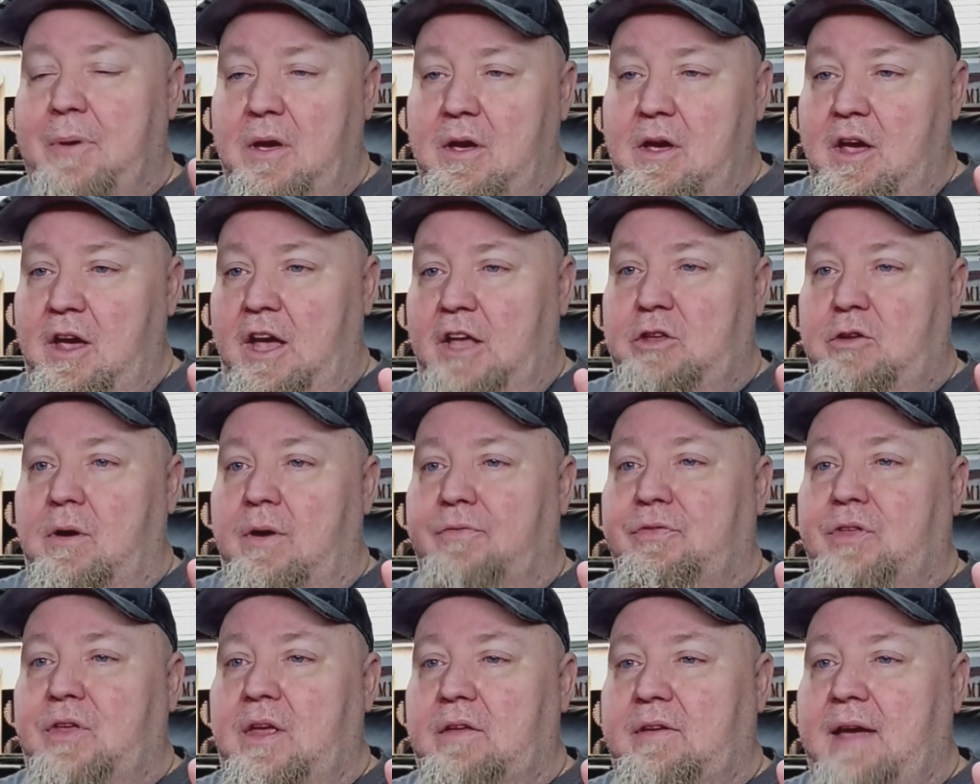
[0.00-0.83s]
and you have
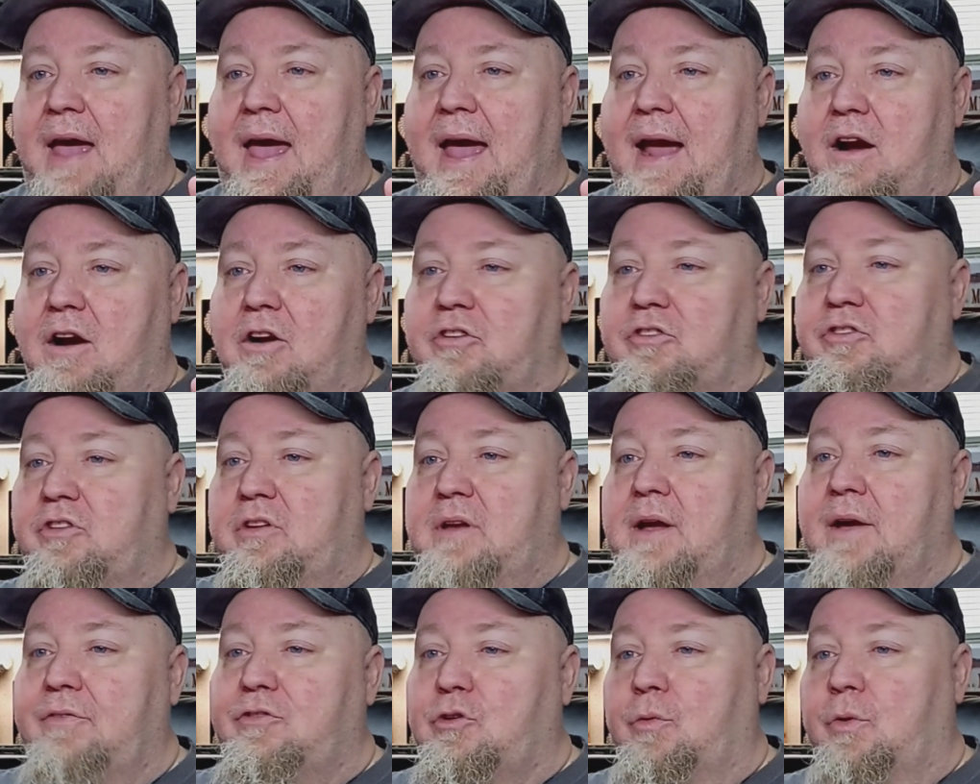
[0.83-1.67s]
the attackers, and you have
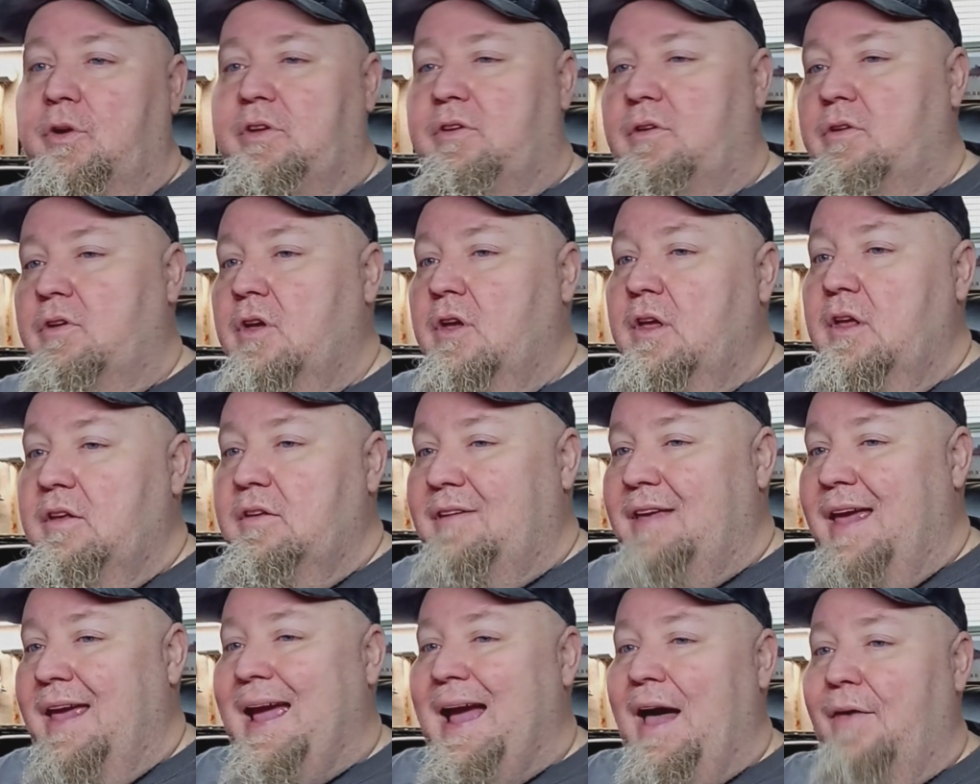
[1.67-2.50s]
to
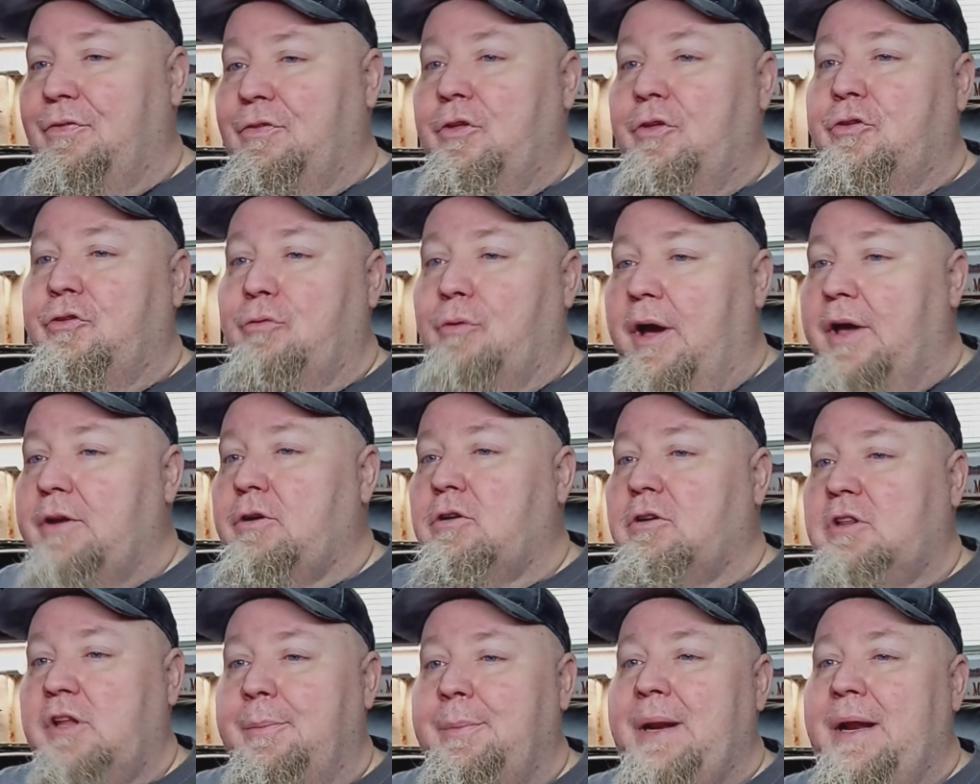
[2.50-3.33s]
take out the threat or
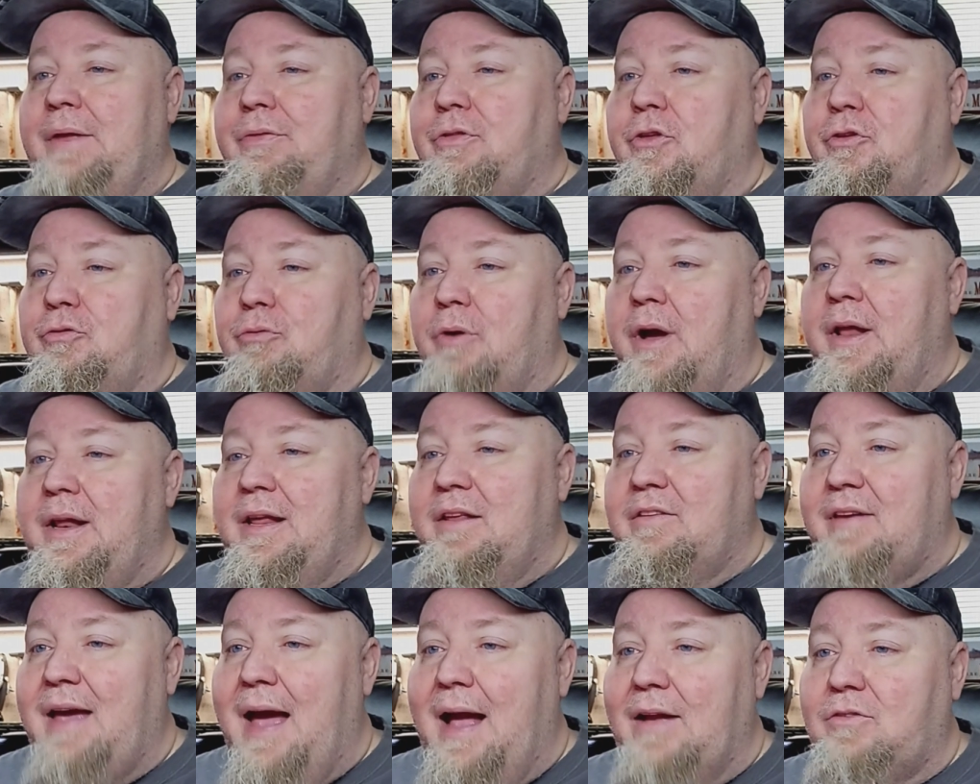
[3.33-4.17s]
eliminate the threat in
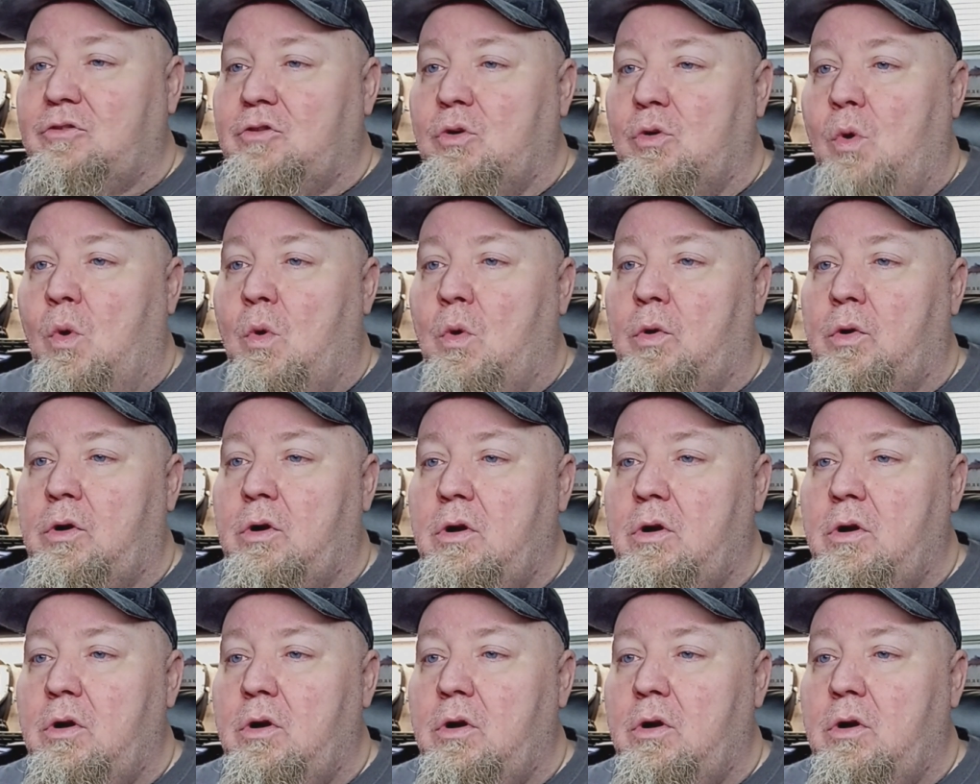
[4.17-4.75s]
tactical order.